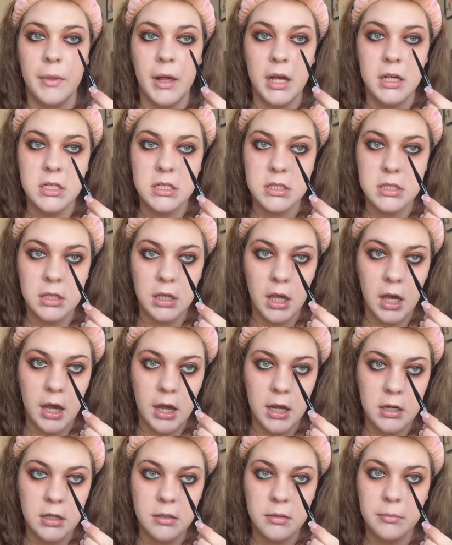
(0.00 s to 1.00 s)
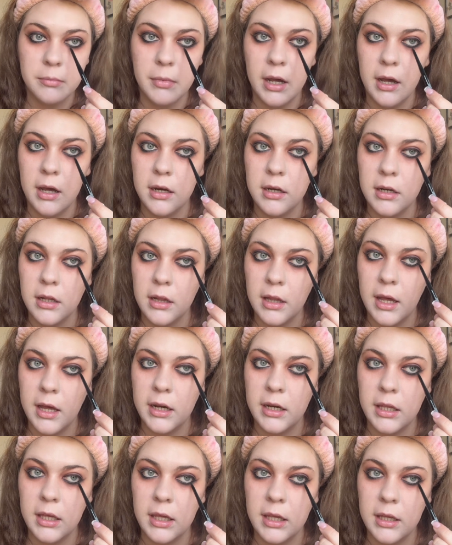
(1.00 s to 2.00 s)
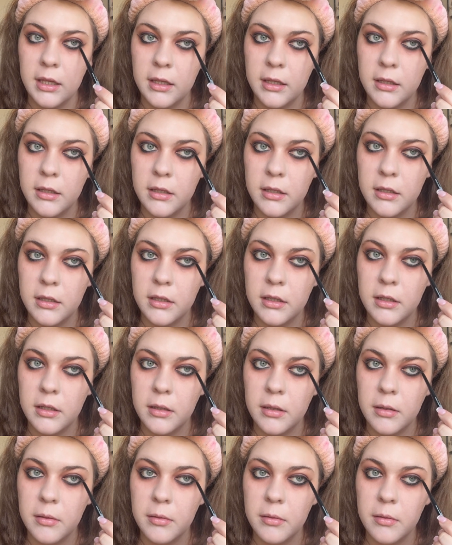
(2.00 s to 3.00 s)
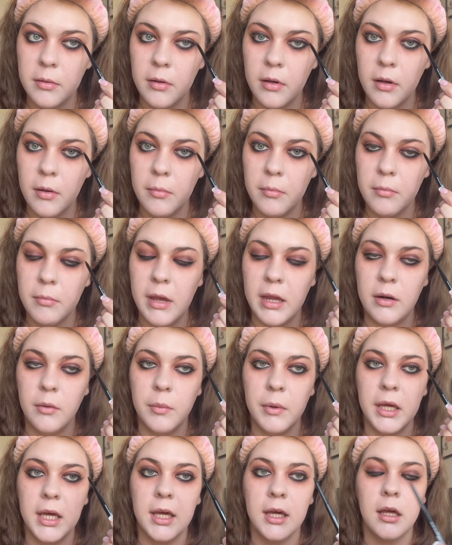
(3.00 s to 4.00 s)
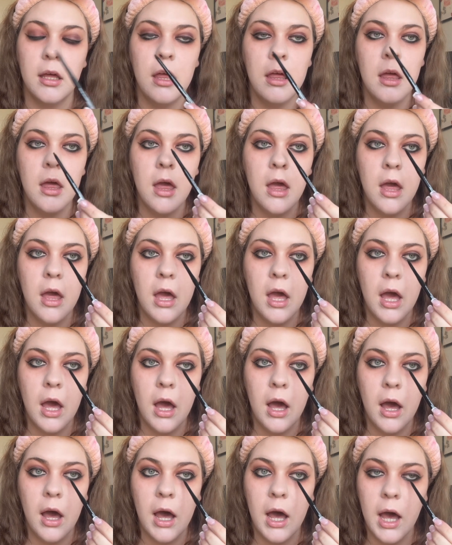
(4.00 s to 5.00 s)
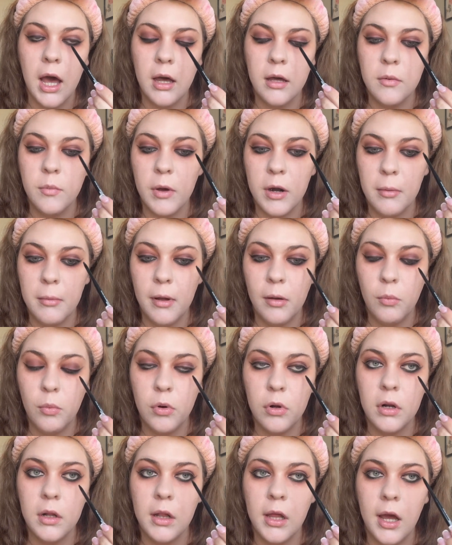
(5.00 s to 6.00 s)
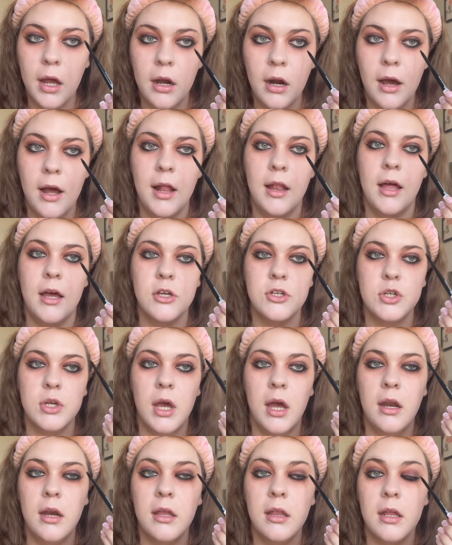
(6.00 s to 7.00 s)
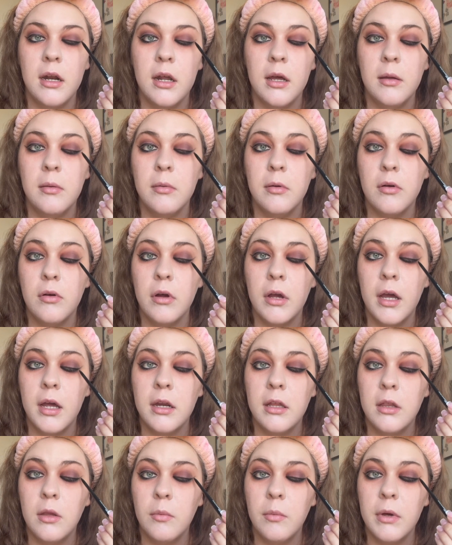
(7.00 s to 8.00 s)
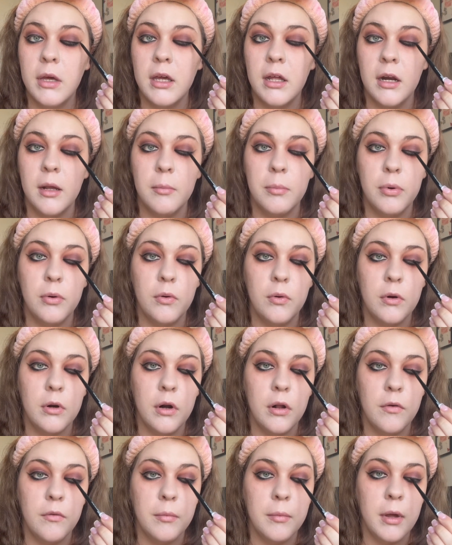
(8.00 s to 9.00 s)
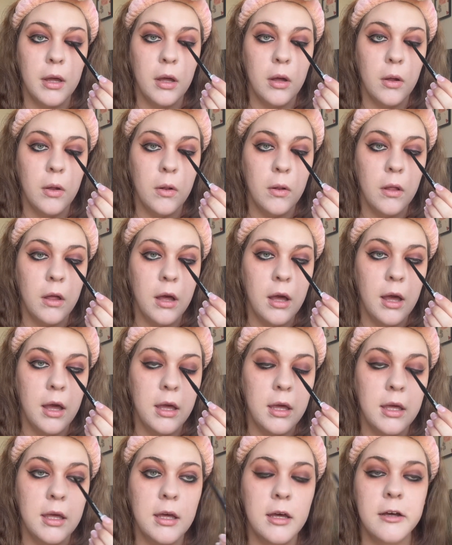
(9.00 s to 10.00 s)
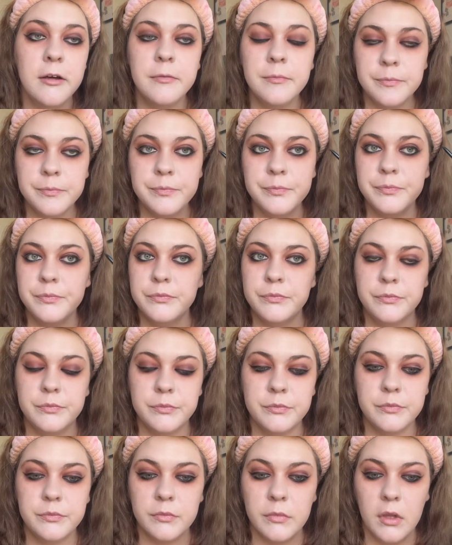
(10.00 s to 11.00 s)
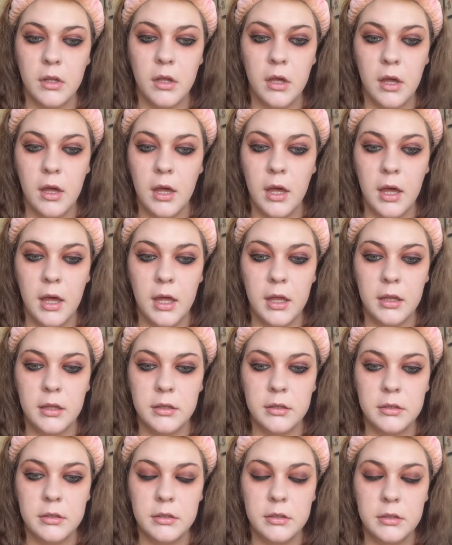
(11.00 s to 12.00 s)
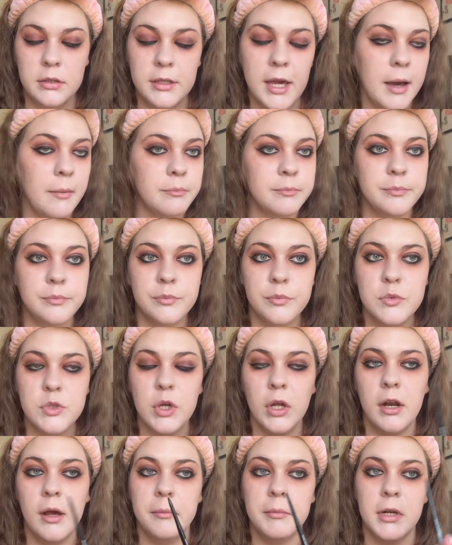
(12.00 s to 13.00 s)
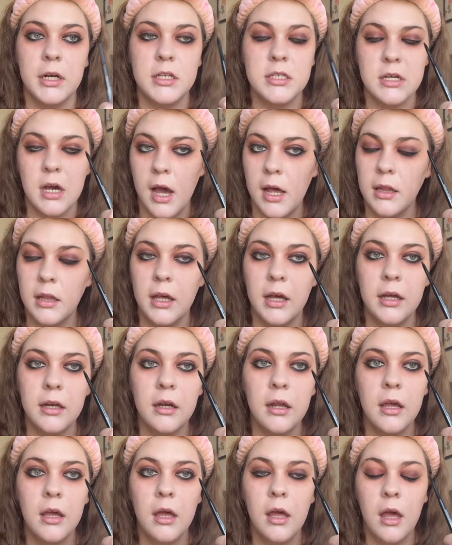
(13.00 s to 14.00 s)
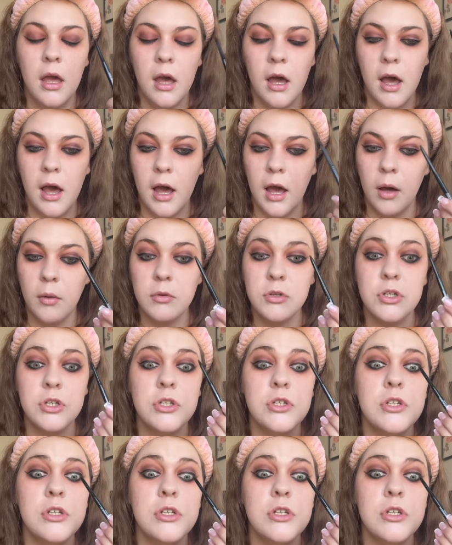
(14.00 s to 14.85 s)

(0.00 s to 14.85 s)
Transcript: I just lined my underline here, made a wing, went on my waterline, eyelash line, and then I created the wing and I pulled it over my whole eye here. And yeah, so now I'm going to tight line, which is